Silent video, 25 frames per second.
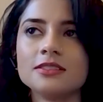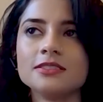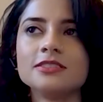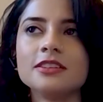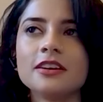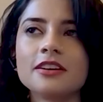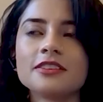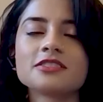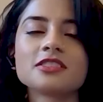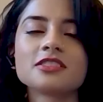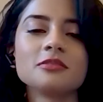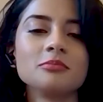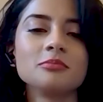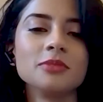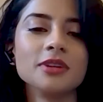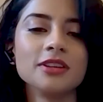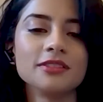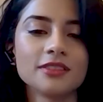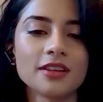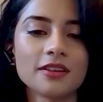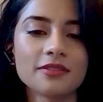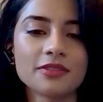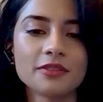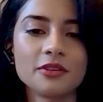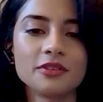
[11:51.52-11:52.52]
doesn't
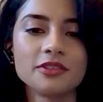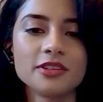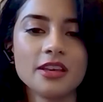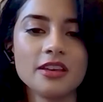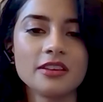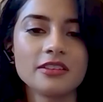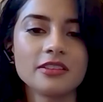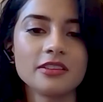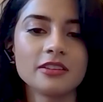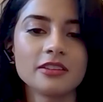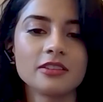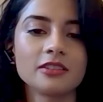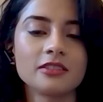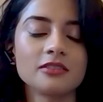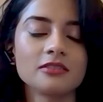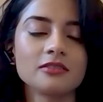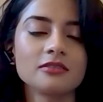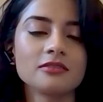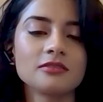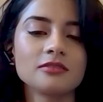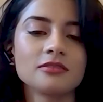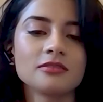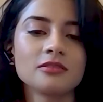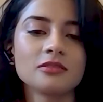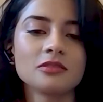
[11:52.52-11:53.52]
mean that they're taking
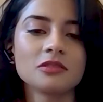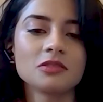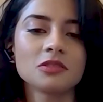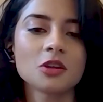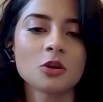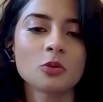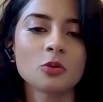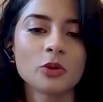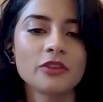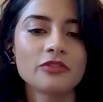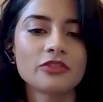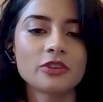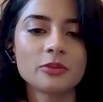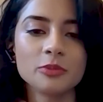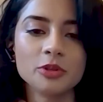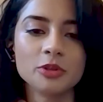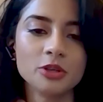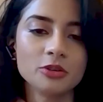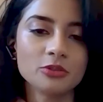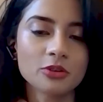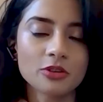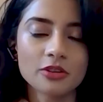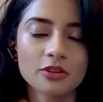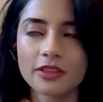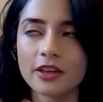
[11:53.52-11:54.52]
away from
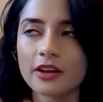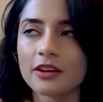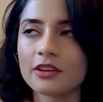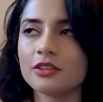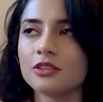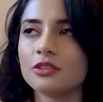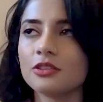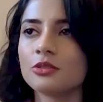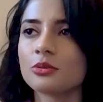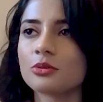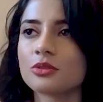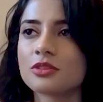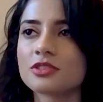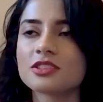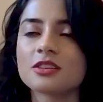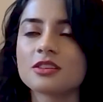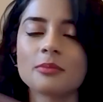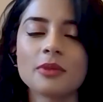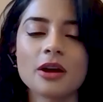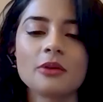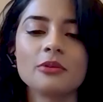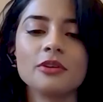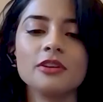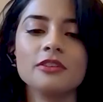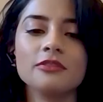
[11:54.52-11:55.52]
you or that you're
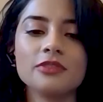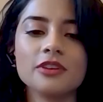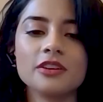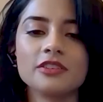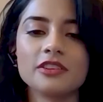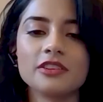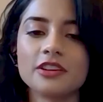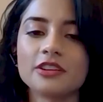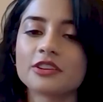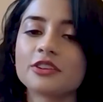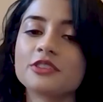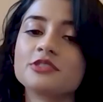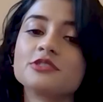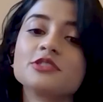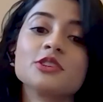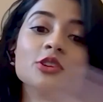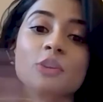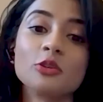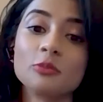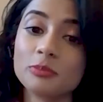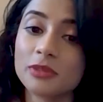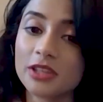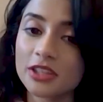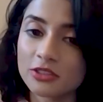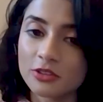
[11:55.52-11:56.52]
somehow inferior because you
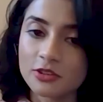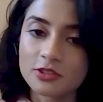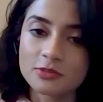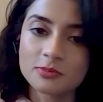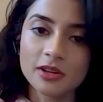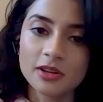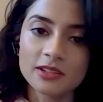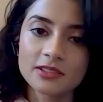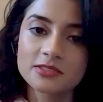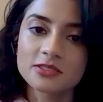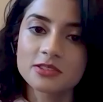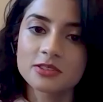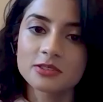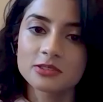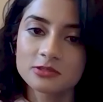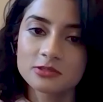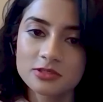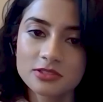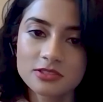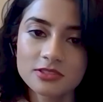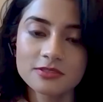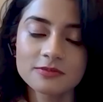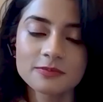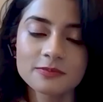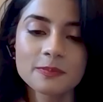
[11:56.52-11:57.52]
don't meet those
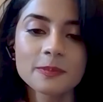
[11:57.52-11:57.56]
milestones.